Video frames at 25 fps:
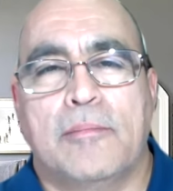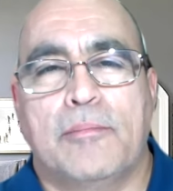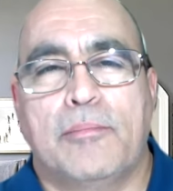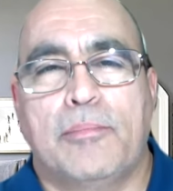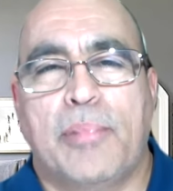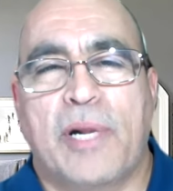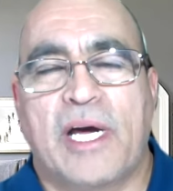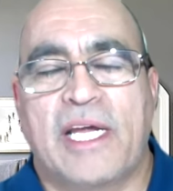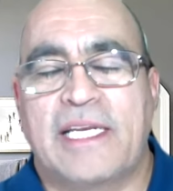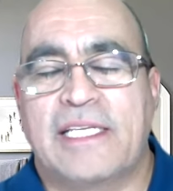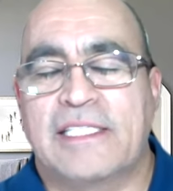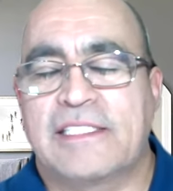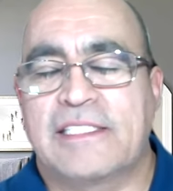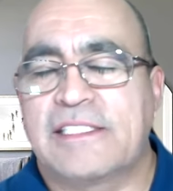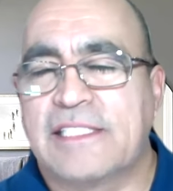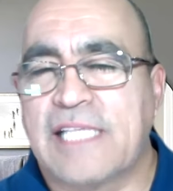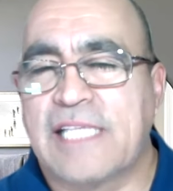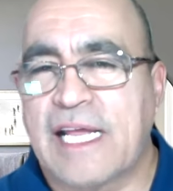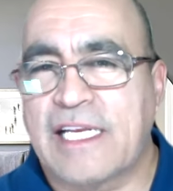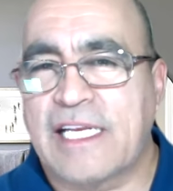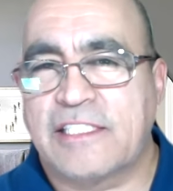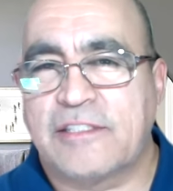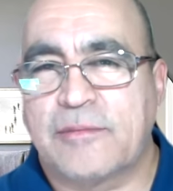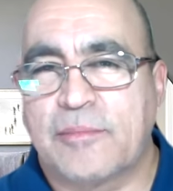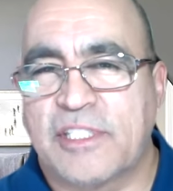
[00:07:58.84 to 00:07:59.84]
but it's
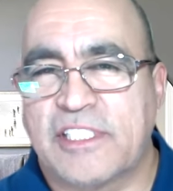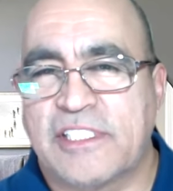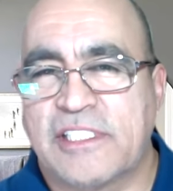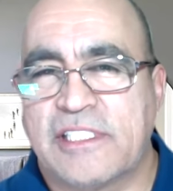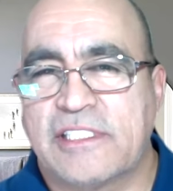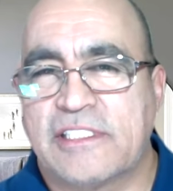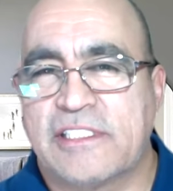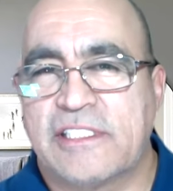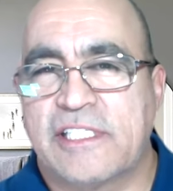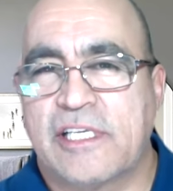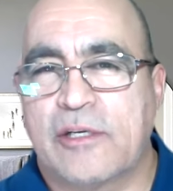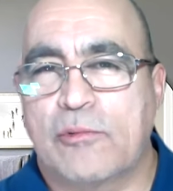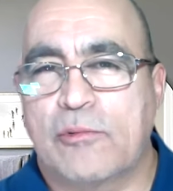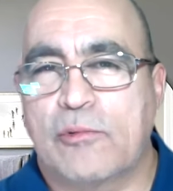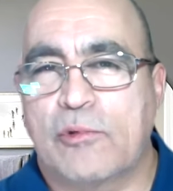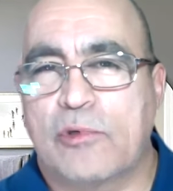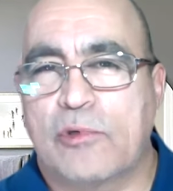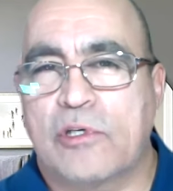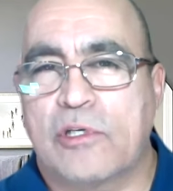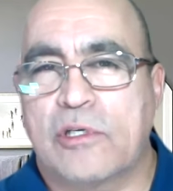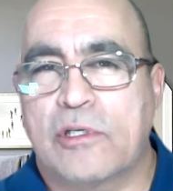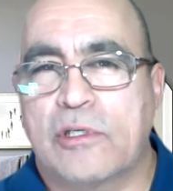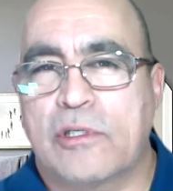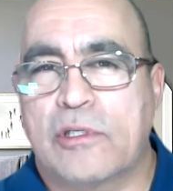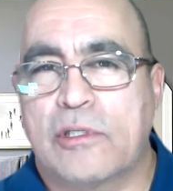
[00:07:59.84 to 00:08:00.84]
not as much as they
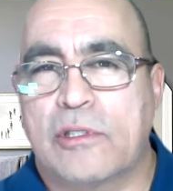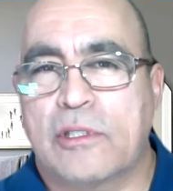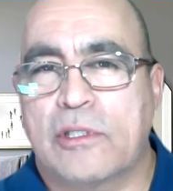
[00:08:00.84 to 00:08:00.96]
were